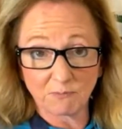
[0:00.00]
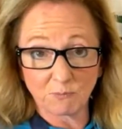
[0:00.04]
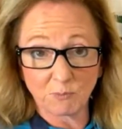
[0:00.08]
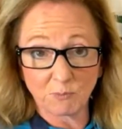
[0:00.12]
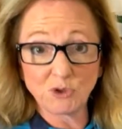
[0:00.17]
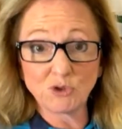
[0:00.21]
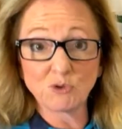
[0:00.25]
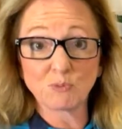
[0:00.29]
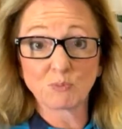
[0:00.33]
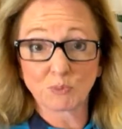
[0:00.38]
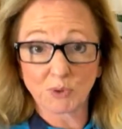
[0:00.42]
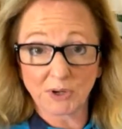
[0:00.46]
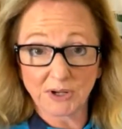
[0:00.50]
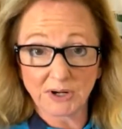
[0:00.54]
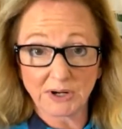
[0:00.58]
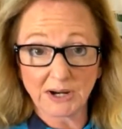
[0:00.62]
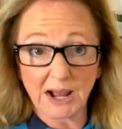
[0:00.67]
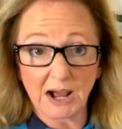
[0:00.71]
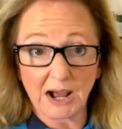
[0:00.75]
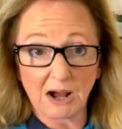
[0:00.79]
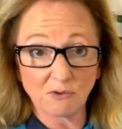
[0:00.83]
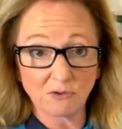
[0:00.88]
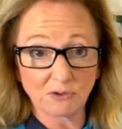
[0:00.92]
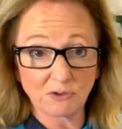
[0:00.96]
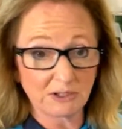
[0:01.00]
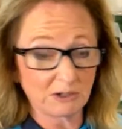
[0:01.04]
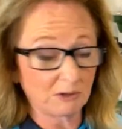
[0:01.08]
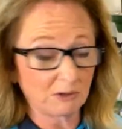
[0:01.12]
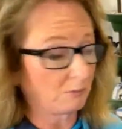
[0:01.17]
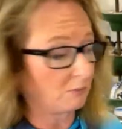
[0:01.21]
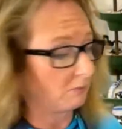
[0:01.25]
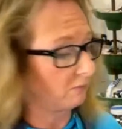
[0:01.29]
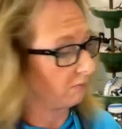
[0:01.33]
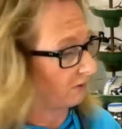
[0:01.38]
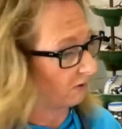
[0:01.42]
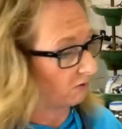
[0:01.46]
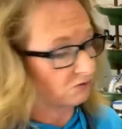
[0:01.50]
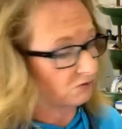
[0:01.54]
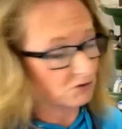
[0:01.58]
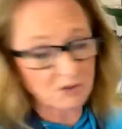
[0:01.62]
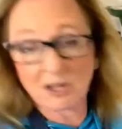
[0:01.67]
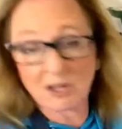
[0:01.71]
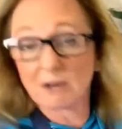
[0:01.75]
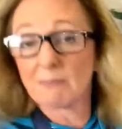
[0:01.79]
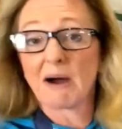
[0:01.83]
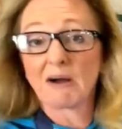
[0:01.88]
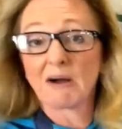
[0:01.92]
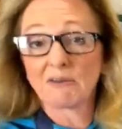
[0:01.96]
When you print it out, it'll
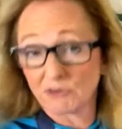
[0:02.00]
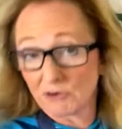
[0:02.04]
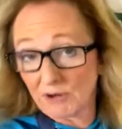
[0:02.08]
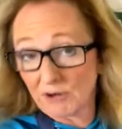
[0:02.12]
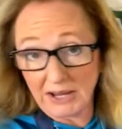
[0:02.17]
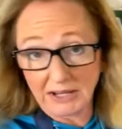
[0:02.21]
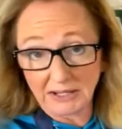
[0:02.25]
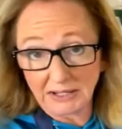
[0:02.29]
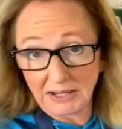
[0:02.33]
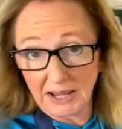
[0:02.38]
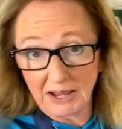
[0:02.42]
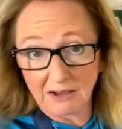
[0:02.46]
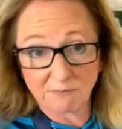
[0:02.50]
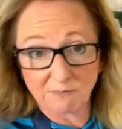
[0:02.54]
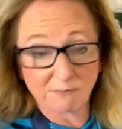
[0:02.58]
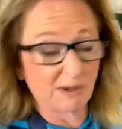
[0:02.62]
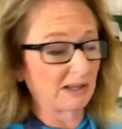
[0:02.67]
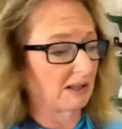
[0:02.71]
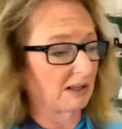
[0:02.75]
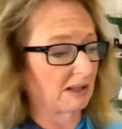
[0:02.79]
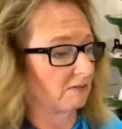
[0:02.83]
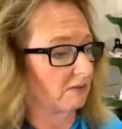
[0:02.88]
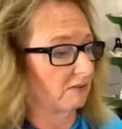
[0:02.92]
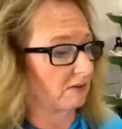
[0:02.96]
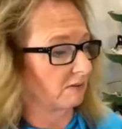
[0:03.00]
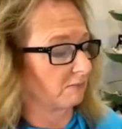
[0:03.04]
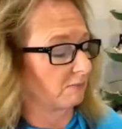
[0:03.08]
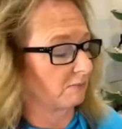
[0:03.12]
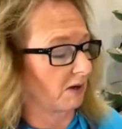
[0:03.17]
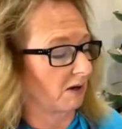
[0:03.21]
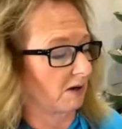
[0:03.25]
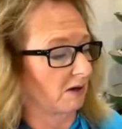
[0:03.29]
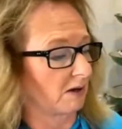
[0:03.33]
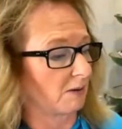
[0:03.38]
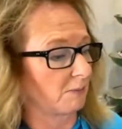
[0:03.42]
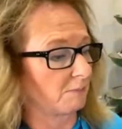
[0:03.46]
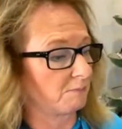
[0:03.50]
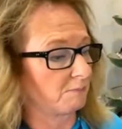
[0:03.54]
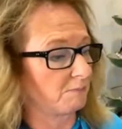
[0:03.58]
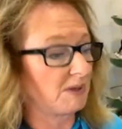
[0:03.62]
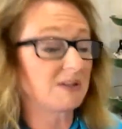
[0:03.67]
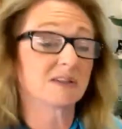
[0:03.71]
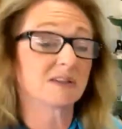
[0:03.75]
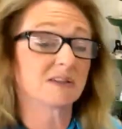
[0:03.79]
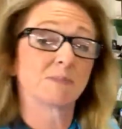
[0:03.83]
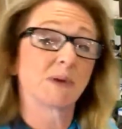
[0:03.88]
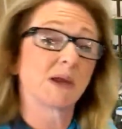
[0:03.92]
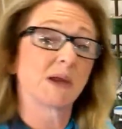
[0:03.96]
just come out in your 8.5 by 11
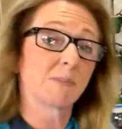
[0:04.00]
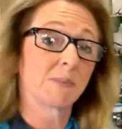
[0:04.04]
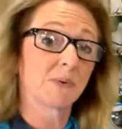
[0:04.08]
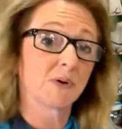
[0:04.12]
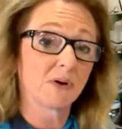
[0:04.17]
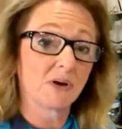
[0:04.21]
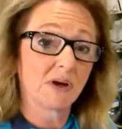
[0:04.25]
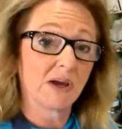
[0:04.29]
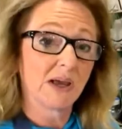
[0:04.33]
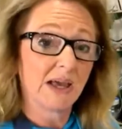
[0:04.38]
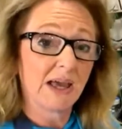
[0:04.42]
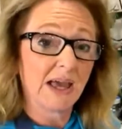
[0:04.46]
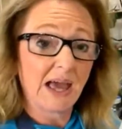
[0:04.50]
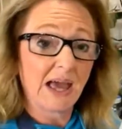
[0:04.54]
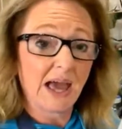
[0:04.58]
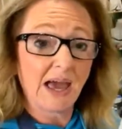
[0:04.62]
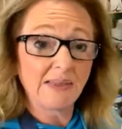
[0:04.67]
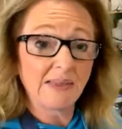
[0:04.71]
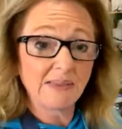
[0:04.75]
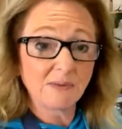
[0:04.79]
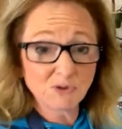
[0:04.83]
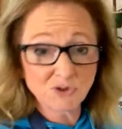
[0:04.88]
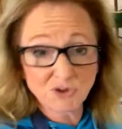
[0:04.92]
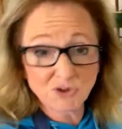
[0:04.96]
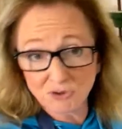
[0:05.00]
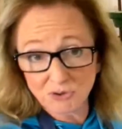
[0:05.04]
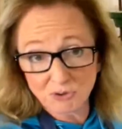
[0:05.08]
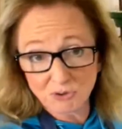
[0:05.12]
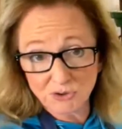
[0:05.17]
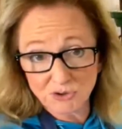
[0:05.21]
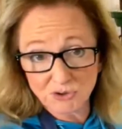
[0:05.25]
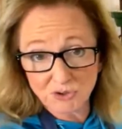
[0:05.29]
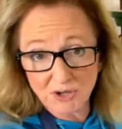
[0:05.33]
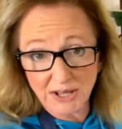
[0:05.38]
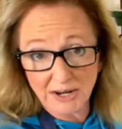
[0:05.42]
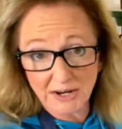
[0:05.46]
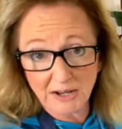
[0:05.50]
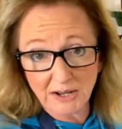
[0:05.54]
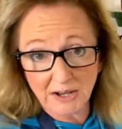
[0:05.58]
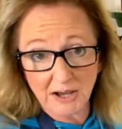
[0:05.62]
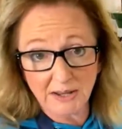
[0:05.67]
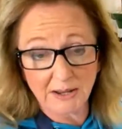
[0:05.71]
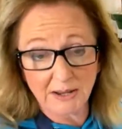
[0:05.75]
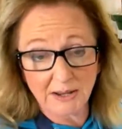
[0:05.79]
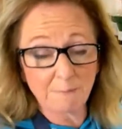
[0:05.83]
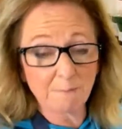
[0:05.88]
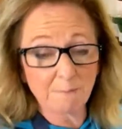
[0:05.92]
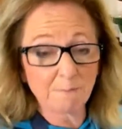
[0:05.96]
piece of paper. And then what you'll do is you'll kind of
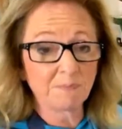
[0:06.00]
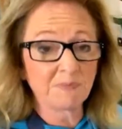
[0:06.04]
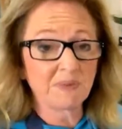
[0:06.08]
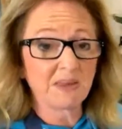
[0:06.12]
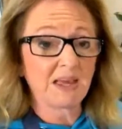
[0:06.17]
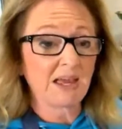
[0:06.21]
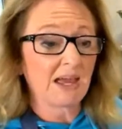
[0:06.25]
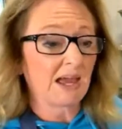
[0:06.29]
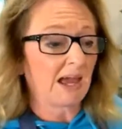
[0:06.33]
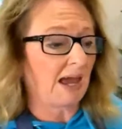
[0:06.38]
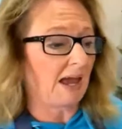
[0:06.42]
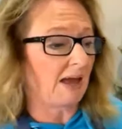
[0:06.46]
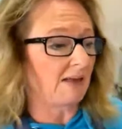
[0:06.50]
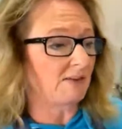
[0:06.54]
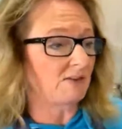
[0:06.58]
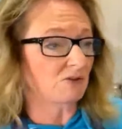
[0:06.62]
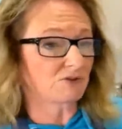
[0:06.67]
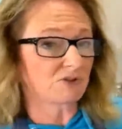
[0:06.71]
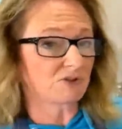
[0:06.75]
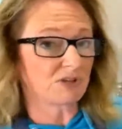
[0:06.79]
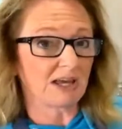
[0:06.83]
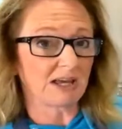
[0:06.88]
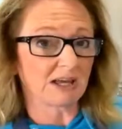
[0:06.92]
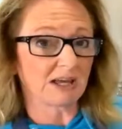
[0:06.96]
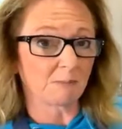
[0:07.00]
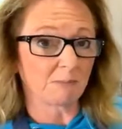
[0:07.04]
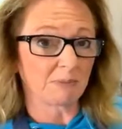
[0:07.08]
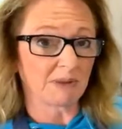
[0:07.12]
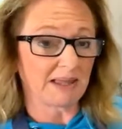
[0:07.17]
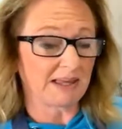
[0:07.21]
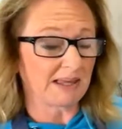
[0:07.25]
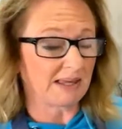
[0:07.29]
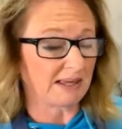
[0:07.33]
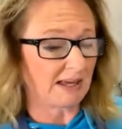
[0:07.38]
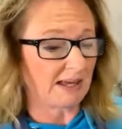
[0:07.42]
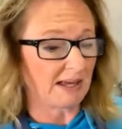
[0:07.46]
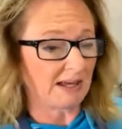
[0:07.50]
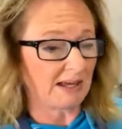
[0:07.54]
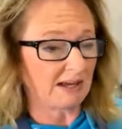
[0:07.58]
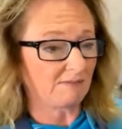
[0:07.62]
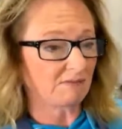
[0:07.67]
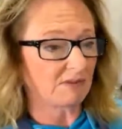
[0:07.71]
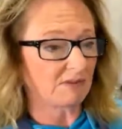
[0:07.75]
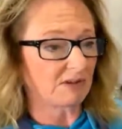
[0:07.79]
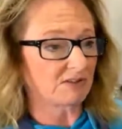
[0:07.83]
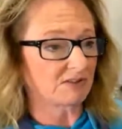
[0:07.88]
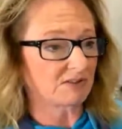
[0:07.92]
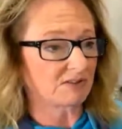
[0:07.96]
cut it, and you'll take a blank
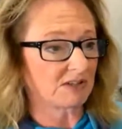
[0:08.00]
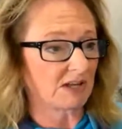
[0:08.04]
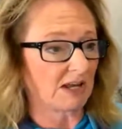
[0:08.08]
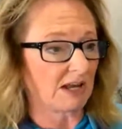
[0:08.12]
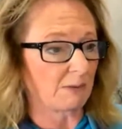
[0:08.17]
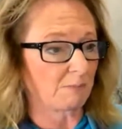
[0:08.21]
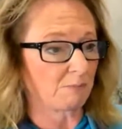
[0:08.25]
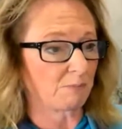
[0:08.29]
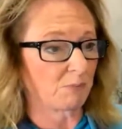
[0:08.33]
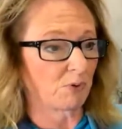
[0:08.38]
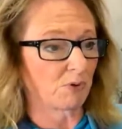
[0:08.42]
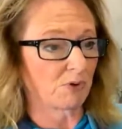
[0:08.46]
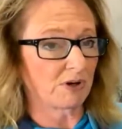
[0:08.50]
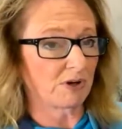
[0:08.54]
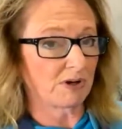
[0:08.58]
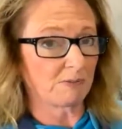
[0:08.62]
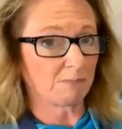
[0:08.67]
canvas and put